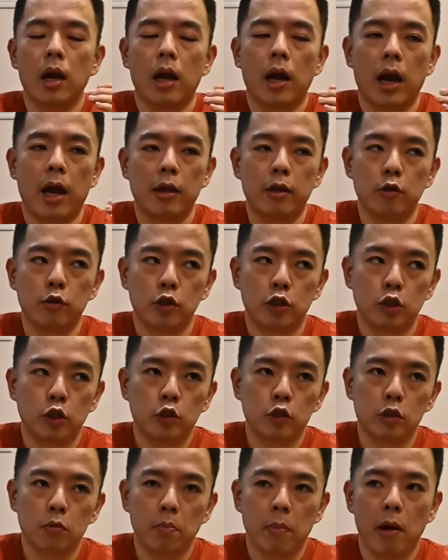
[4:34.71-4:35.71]
and you
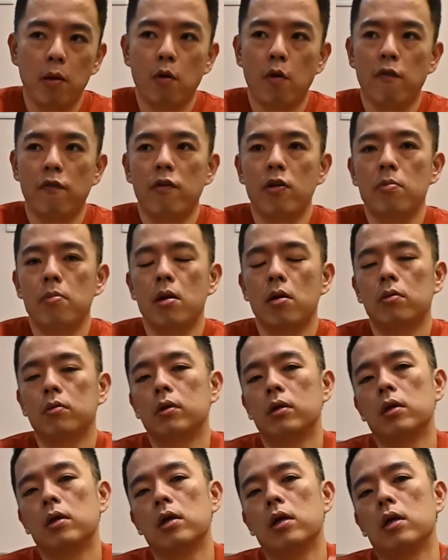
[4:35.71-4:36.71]
choose male or female,
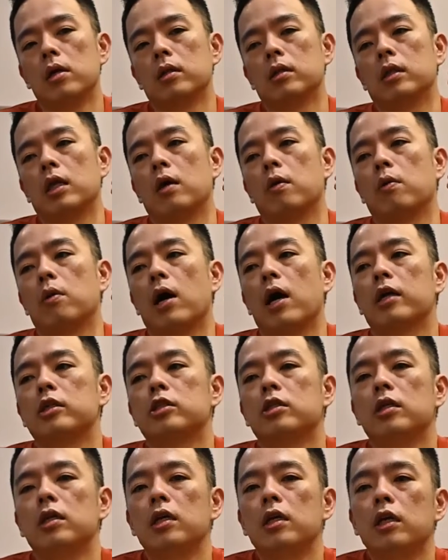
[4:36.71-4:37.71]
they will
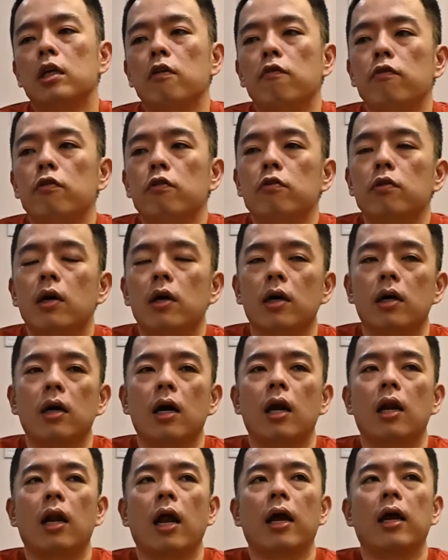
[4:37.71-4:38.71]
actually give you a
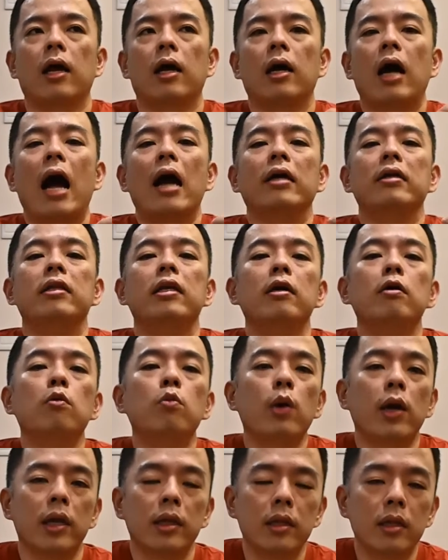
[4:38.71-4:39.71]
ideal
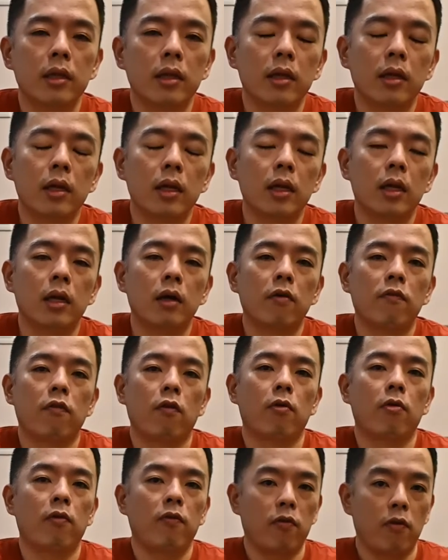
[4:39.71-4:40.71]
weight.
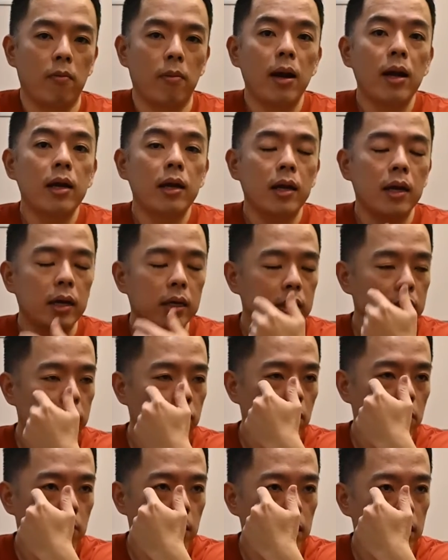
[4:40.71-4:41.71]
For my case,
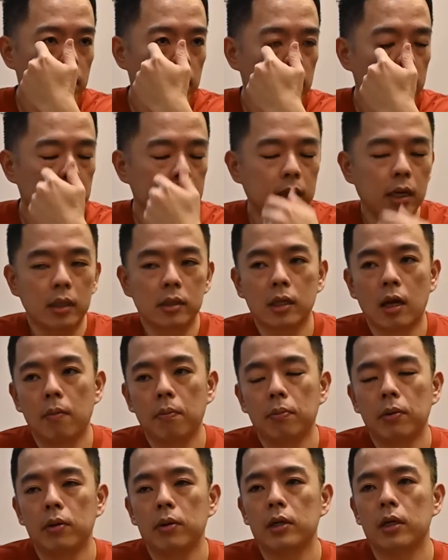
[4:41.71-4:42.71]

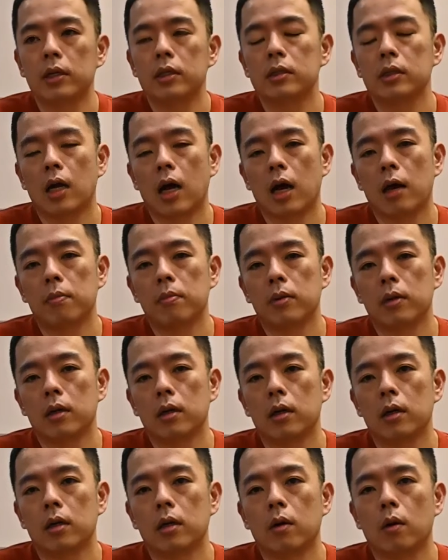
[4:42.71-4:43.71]
example is I'm
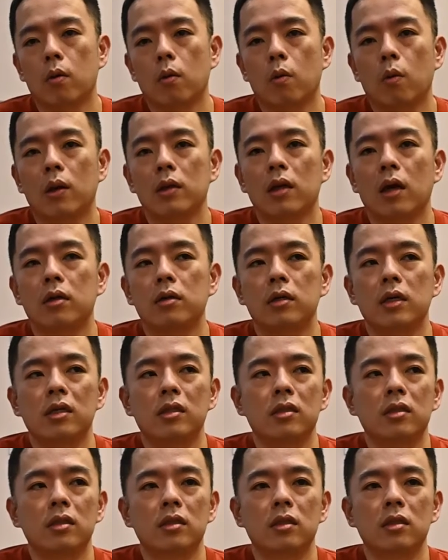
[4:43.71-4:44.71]

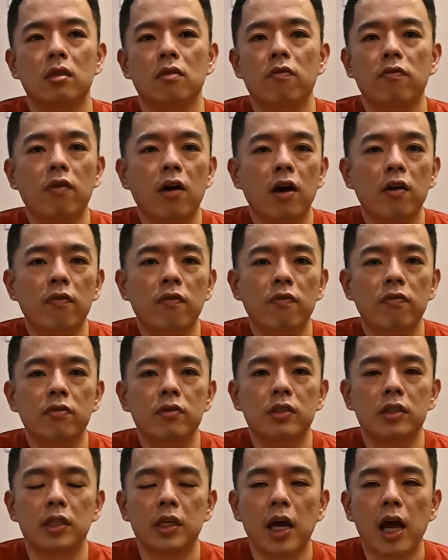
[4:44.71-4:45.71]
165
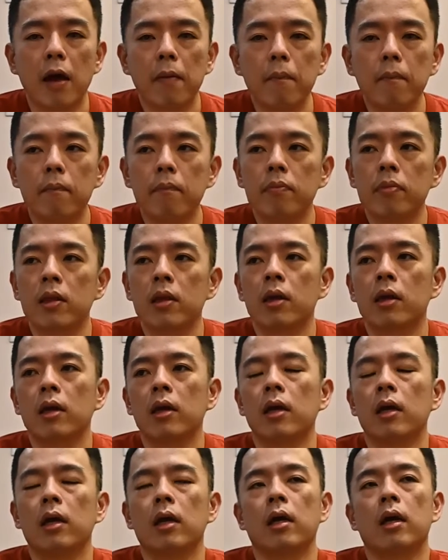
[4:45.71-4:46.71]
cm.
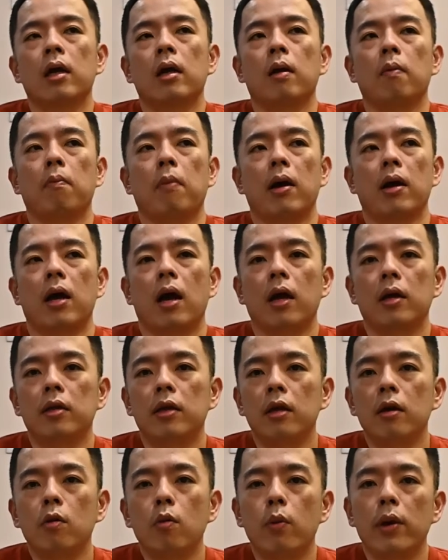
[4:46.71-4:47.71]
My
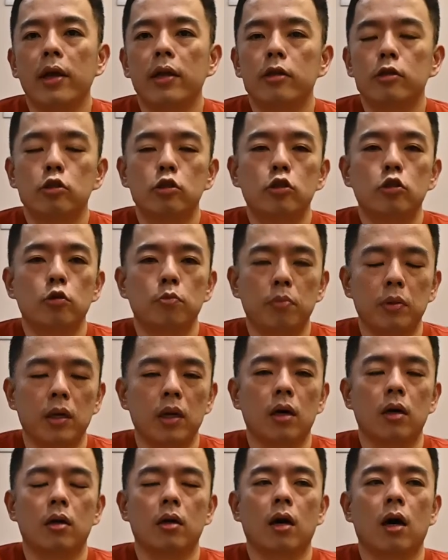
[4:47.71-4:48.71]
ideal weight should be
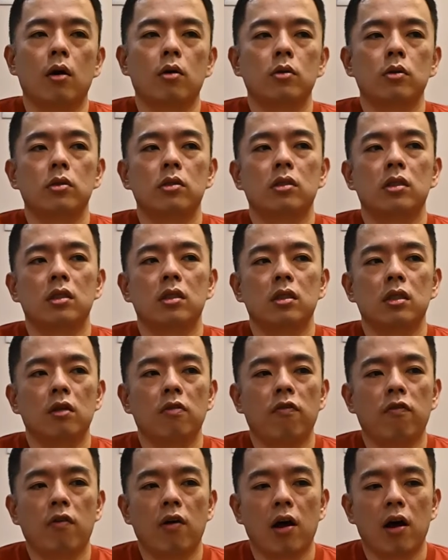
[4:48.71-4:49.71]
around
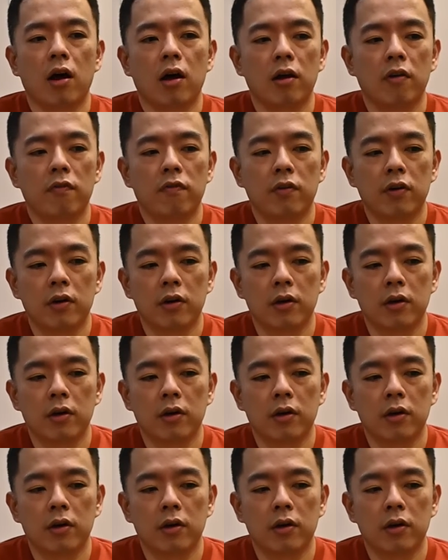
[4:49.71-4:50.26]
65